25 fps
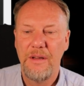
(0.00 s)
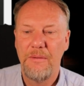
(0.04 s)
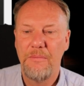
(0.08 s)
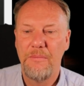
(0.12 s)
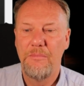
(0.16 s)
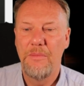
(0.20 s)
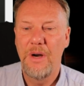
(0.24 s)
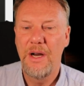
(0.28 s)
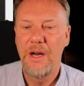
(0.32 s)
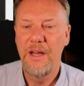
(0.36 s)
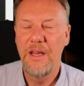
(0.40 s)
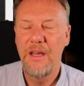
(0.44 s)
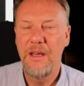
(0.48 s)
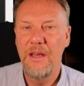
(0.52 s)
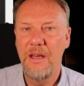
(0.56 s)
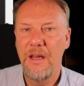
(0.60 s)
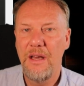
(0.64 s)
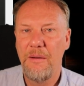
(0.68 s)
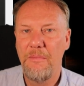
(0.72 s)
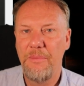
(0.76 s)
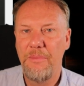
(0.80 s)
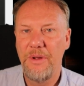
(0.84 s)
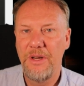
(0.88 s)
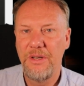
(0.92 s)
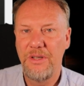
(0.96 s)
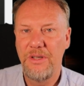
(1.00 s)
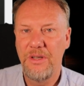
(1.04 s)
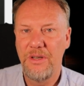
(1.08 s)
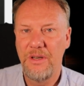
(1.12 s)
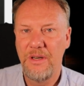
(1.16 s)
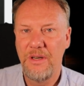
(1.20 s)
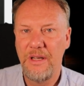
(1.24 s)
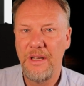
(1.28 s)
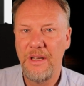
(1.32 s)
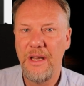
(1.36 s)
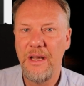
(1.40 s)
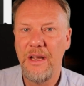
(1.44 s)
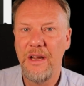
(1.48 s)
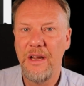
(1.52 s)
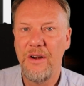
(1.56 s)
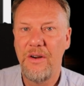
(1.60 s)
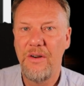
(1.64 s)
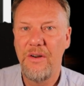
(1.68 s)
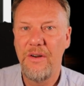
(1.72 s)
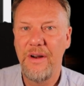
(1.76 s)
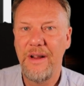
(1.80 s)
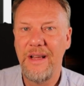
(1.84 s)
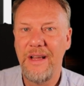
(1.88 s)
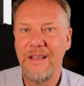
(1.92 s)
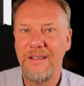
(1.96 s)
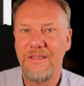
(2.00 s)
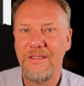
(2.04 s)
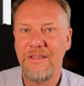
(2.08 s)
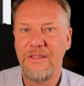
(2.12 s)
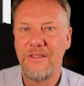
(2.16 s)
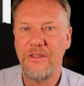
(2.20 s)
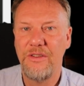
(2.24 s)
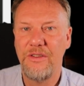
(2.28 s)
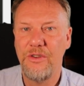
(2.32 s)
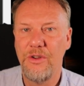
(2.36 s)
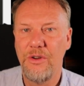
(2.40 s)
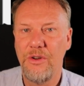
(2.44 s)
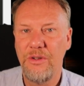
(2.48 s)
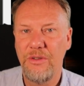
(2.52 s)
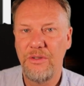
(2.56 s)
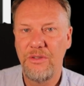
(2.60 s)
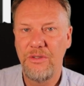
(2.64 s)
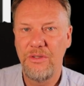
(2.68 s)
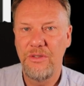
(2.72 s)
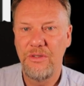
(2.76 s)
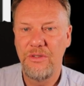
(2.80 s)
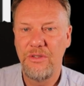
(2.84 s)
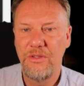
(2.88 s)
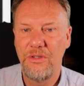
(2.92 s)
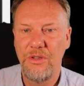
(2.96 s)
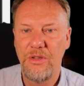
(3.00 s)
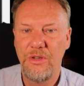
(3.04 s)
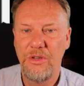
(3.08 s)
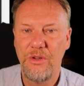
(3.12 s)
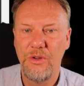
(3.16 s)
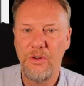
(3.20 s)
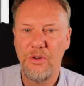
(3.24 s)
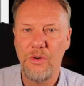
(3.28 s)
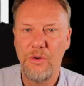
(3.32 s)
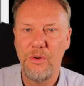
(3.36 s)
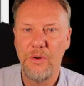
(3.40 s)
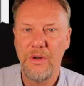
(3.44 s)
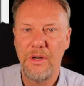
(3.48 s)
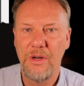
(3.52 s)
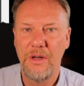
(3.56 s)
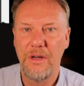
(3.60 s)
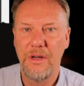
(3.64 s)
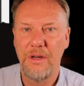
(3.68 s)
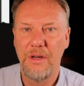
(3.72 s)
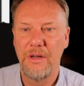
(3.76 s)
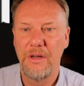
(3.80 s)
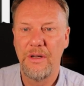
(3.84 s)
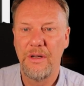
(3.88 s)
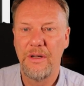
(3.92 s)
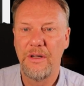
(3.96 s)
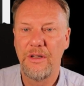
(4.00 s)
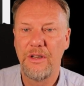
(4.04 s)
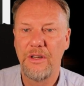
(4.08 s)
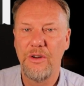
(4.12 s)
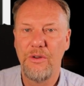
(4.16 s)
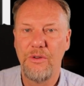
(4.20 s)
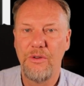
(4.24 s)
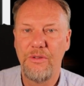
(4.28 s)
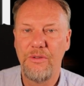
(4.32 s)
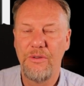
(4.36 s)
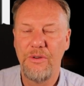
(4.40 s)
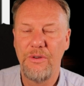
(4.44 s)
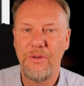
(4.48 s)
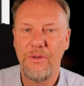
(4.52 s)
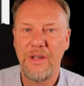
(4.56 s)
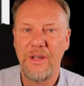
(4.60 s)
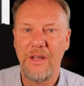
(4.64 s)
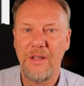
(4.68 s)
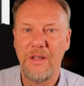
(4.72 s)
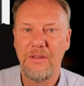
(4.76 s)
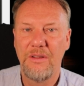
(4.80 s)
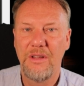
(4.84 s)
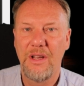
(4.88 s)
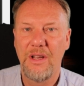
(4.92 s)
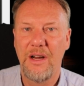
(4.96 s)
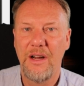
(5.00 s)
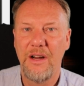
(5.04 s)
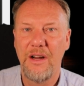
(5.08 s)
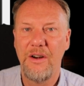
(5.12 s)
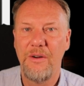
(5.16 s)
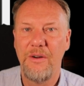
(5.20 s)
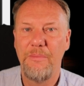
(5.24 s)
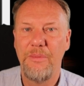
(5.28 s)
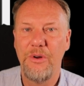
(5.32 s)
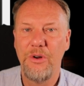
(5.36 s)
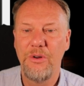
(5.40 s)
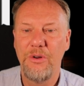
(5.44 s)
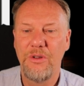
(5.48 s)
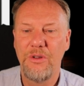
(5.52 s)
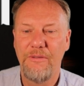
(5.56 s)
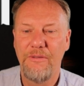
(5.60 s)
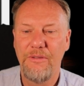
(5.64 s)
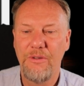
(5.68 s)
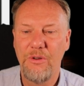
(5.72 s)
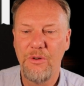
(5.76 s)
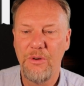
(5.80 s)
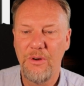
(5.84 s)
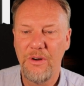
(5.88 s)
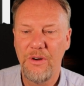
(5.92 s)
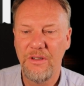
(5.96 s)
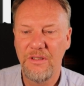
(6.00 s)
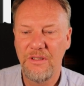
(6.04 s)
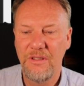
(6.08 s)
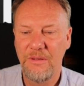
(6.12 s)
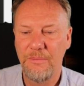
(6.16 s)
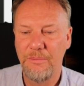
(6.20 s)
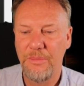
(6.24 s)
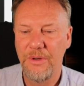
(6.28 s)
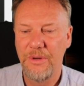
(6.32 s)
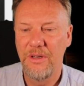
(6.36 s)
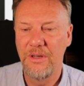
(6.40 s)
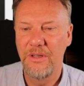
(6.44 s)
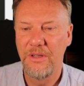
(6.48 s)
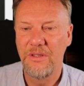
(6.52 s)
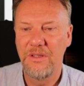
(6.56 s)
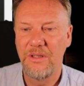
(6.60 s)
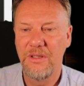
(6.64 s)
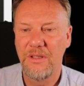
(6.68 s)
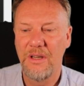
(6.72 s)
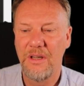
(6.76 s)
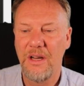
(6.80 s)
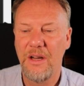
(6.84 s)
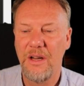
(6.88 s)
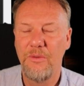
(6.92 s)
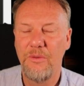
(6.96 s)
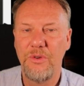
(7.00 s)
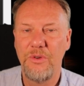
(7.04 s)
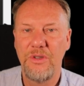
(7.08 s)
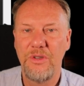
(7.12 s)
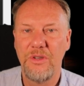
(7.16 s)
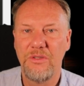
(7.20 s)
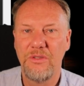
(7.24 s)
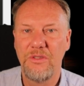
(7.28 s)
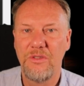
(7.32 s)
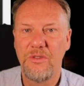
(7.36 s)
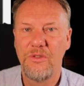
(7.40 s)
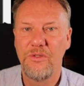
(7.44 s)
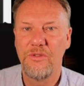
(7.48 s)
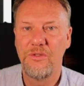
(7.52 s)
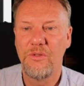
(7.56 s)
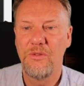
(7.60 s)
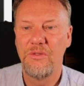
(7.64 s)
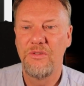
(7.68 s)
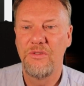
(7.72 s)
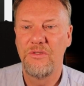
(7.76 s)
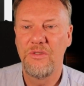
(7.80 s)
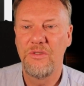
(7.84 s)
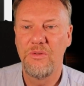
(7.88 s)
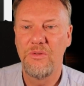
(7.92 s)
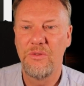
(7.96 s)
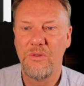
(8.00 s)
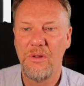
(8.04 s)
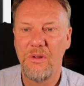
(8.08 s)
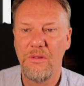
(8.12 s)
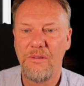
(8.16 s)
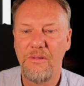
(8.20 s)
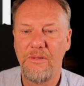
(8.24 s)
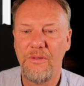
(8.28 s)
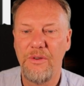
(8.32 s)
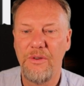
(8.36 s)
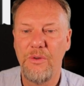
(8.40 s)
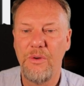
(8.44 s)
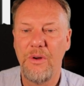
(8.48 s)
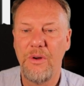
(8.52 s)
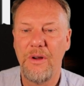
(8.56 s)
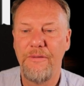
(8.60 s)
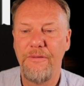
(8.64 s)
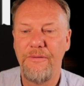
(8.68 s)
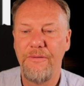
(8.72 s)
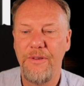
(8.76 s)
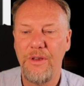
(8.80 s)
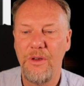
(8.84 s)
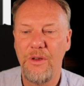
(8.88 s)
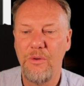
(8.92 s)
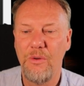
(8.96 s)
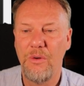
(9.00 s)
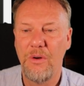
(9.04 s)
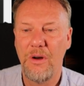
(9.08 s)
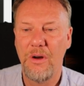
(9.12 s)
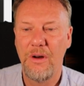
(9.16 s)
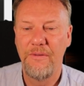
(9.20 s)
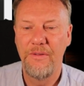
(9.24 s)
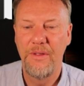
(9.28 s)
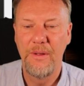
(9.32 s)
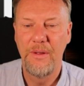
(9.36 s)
My ambition here is not to go through the entire book, of course, but I would just scroll through a few of